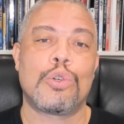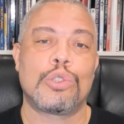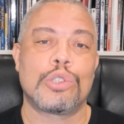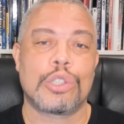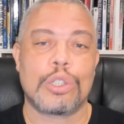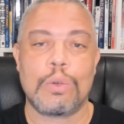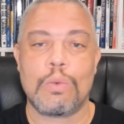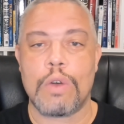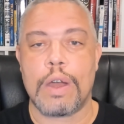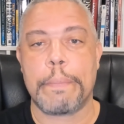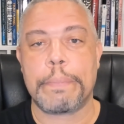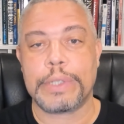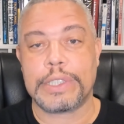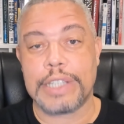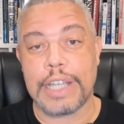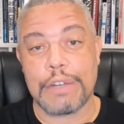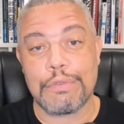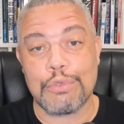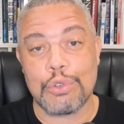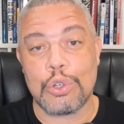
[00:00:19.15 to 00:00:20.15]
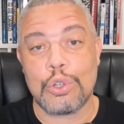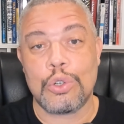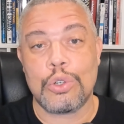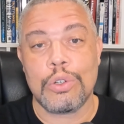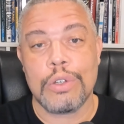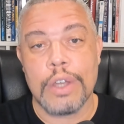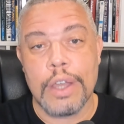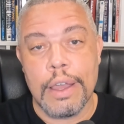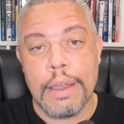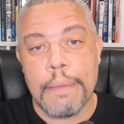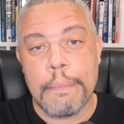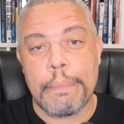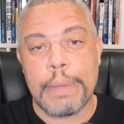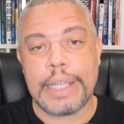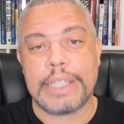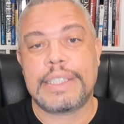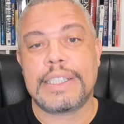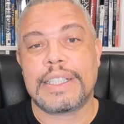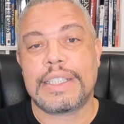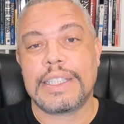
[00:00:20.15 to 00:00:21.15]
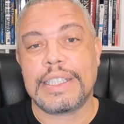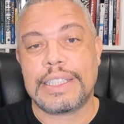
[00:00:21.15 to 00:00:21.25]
So the 1% rule basically